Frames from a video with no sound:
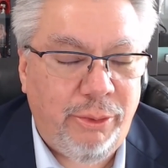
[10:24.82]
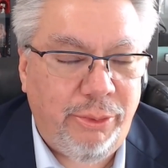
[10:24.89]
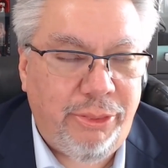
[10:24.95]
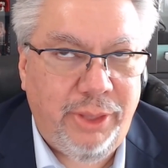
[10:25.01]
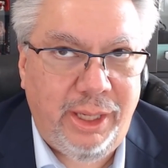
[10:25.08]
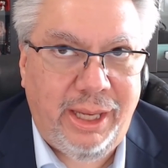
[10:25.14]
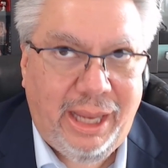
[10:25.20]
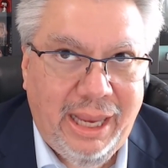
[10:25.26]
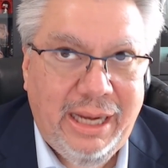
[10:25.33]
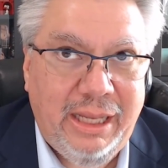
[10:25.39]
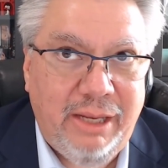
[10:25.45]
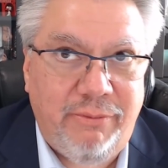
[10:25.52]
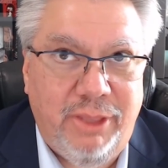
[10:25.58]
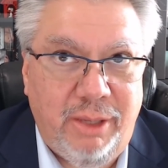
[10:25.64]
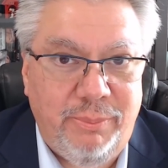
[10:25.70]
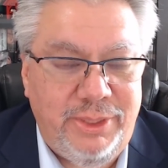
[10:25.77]
don't think
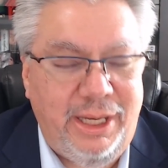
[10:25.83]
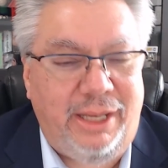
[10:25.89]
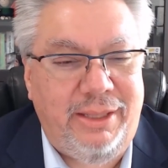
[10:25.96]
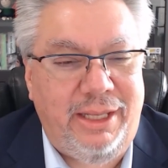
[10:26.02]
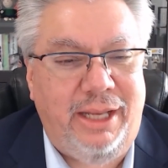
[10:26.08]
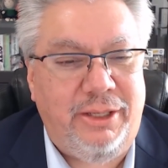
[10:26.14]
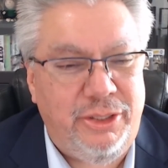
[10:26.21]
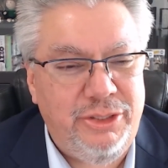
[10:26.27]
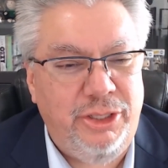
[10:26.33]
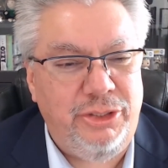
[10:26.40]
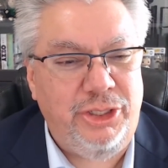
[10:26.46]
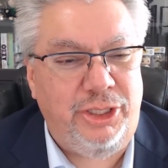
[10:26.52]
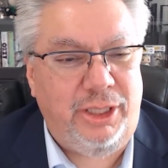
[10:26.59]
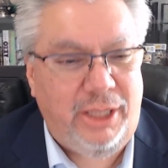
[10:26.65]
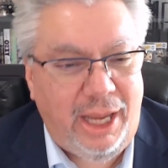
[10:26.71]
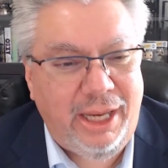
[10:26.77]
any of them take that
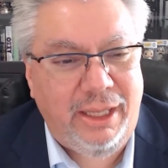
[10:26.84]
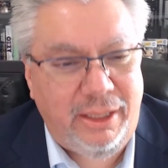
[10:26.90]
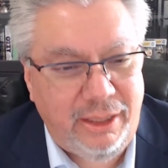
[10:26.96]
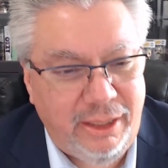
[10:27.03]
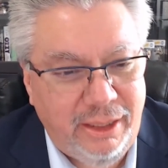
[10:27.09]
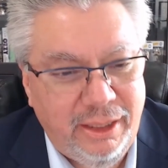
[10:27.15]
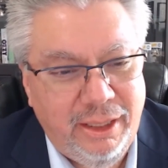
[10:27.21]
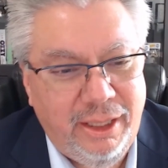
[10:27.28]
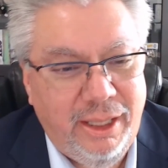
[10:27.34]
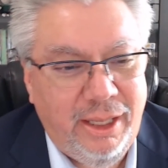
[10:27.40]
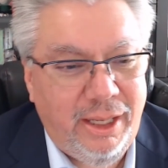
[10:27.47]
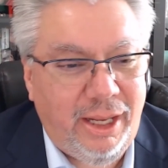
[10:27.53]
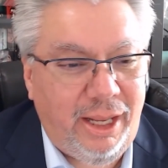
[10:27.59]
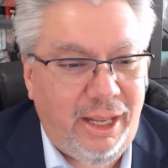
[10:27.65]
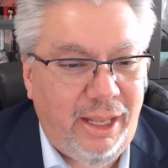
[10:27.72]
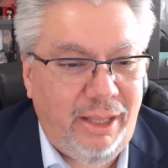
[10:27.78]
decision lightly.
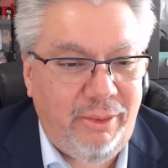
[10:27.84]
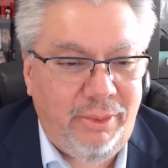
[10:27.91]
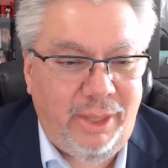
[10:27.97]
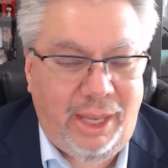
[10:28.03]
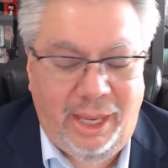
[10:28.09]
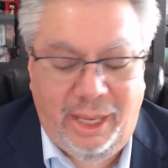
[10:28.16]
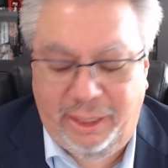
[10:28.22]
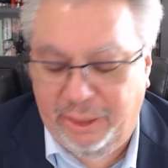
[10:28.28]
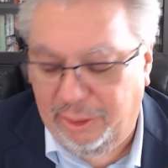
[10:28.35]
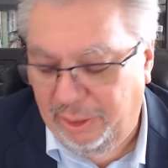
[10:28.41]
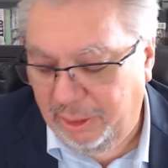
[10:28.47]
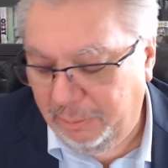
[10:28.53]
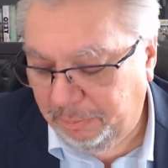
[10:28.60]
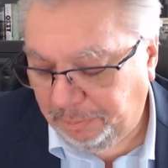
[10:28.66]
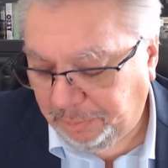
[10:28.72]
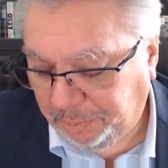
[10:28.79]
And
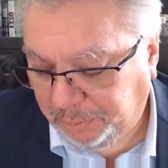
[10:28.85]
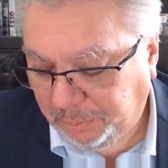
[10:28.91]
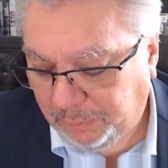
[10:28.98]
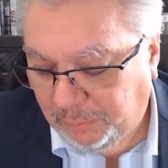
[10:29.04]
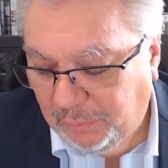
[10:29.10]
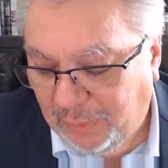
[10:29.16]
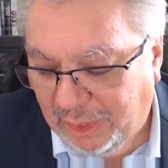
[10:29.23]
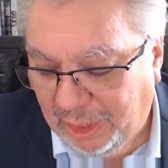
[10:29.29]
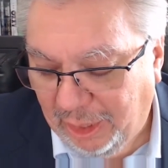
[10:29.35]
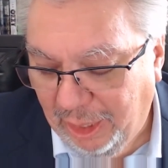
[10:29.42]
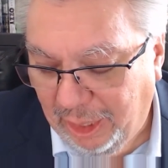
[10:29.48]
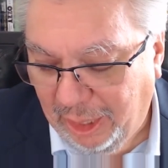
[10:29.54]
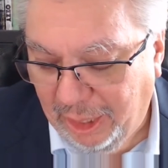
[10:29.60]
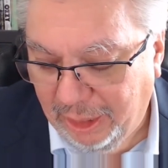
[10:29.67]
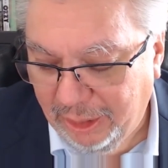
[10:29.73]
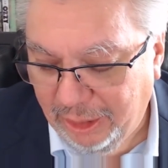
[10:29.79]
they
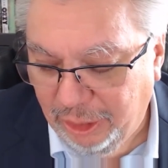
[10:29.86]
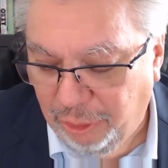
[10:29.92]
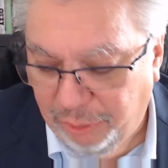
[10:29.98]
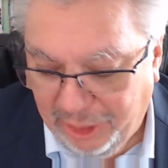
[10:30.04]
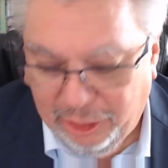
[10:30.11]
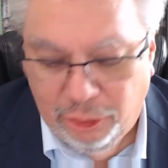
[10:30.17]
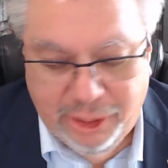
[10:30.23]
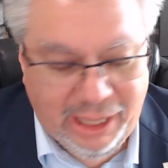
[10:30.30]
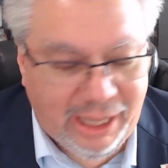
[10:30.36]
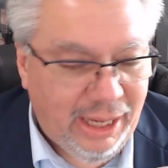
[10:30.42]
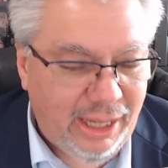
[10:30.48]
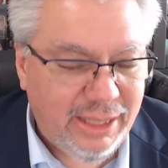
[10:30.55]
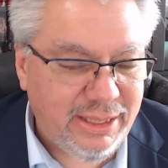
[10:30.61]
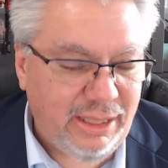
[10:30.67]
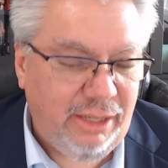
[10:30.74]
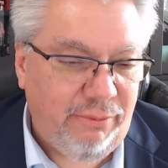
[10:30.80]
look at it
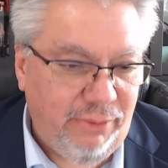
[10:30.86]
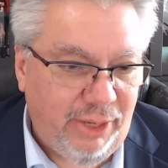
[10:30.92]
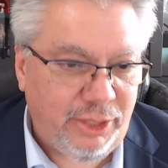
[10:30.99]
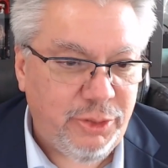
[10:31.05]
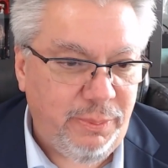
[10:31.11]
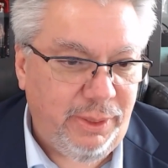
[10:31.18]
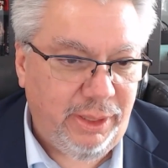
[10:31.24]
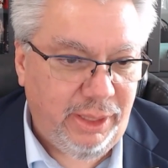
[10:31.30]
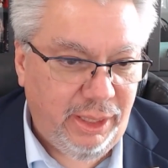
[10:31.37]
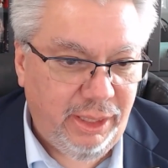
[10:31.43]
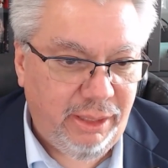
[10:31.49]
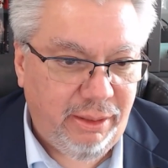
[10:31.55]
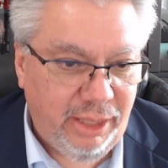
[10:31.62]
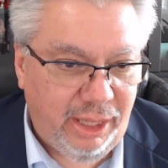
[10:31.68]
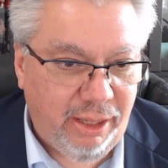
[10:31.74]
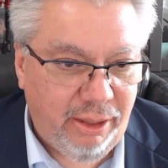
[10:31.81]
as an investment
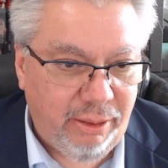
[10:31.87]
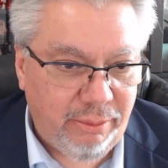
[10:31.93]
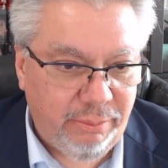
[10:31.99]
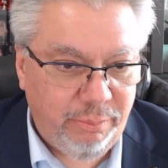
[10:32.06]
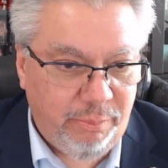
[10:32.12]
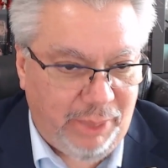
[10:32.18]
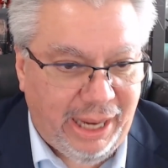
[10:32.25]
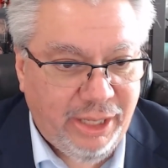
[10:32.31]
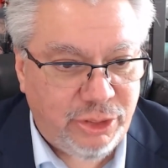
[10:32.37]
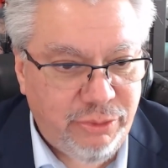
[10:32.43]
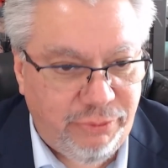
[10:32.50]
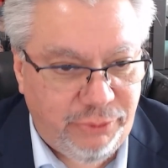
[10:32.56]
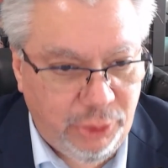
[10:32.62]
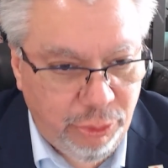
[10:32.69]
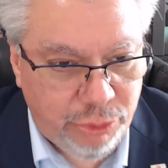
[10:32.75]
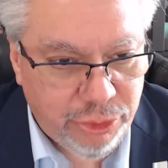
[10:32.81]
in their bank's
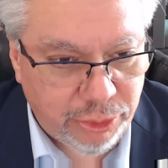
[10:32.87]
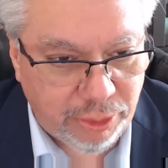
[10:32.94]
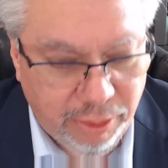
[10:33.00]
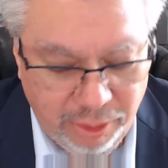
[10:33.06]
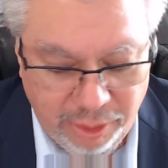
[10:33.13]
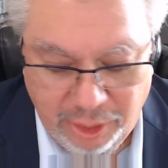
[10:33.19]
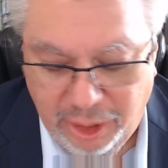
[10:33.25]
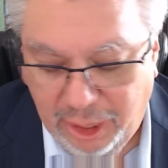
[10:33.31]
future.